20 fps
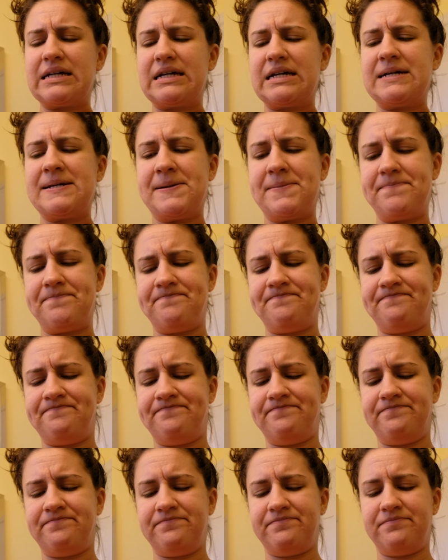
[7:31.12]
Um,
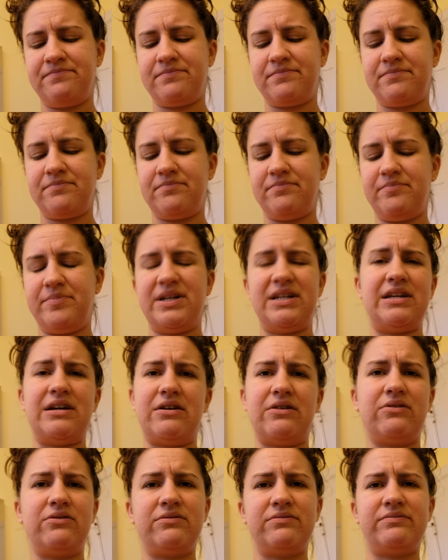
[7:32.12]
but
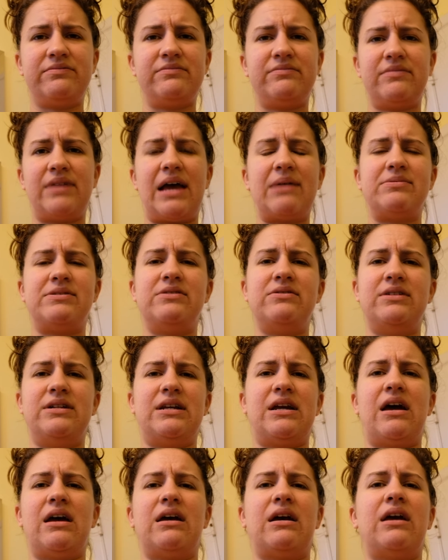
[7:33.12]
no, absolutely
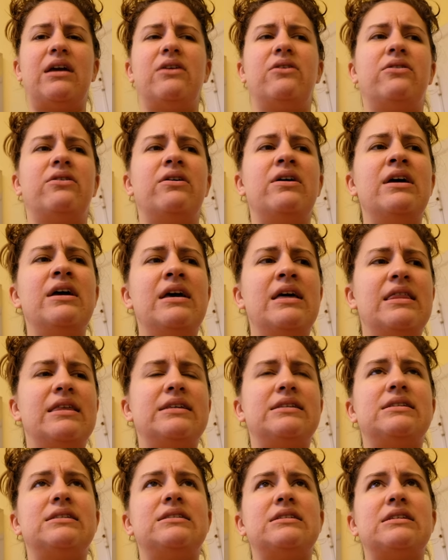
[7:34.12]
not. I don't,
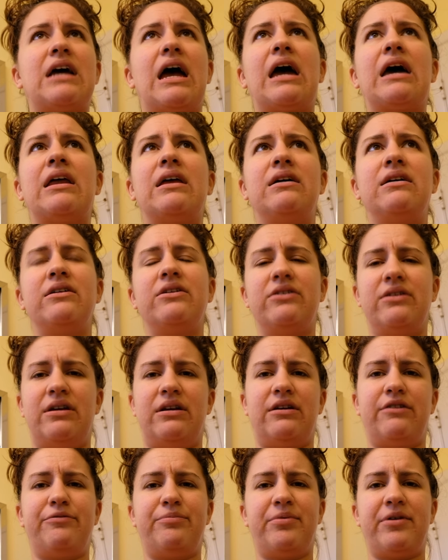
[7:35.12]
this is not a good
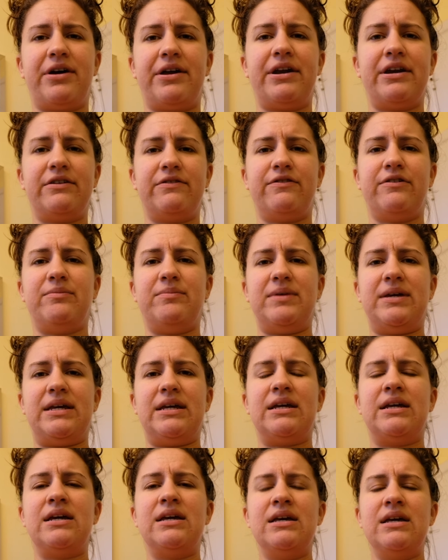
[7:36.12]
enough product for
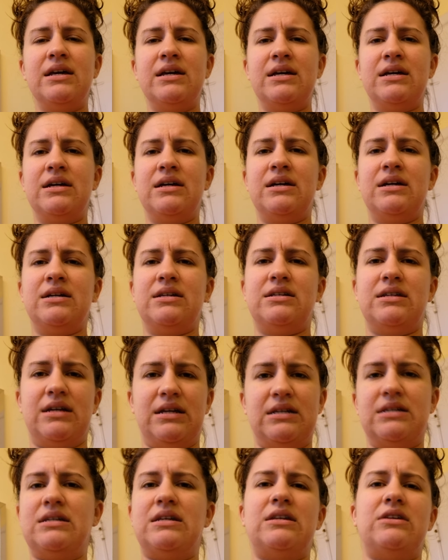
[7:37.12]
me to
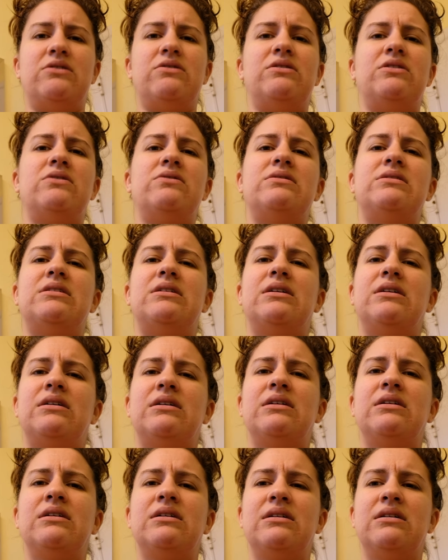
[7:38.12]
continue
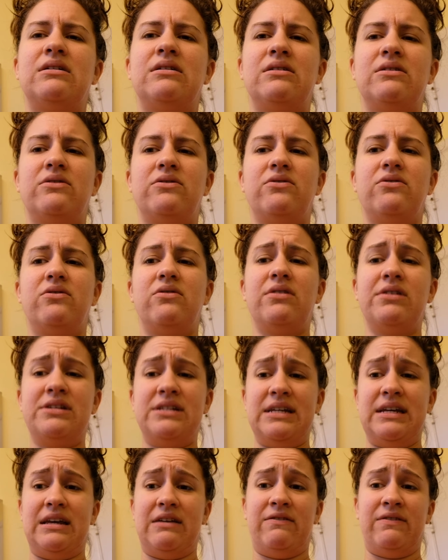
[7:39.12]
using or
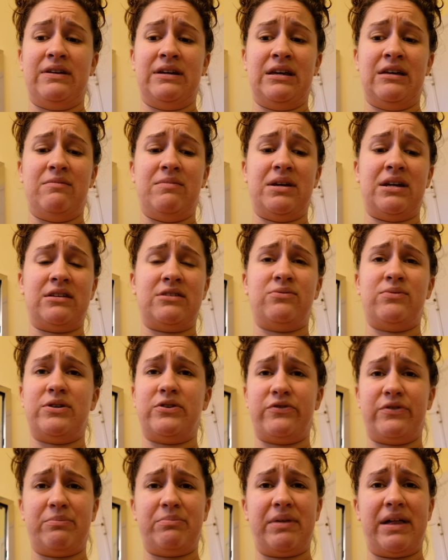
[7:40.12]
to even get me to
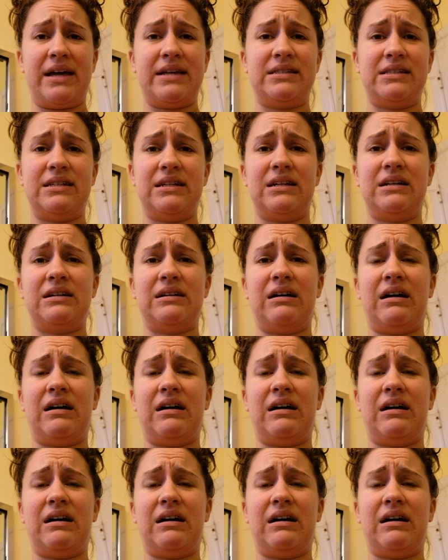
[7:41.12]
switch from plastic.